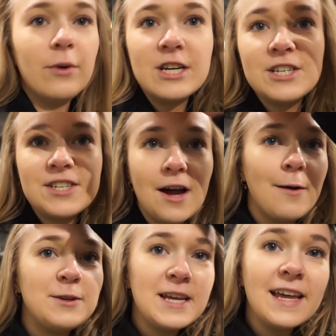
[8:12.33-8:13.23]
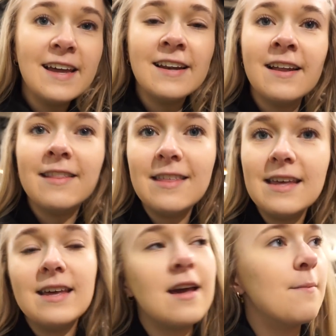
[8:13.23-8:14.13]
We just stopped in
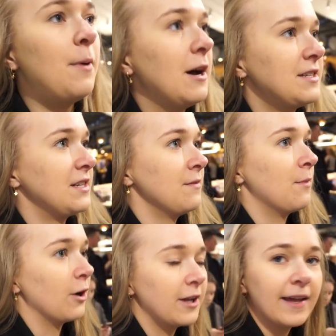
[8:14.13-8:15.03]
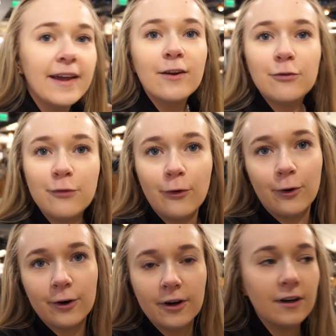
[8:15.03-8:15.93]
the Boston market
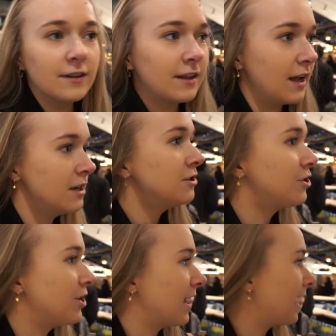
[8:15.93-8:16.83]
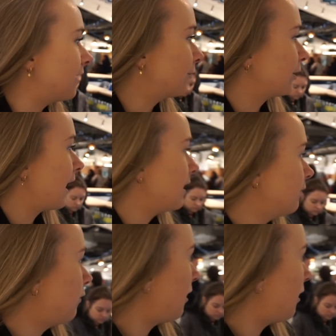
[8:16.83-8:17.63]
for lunch and we're kind of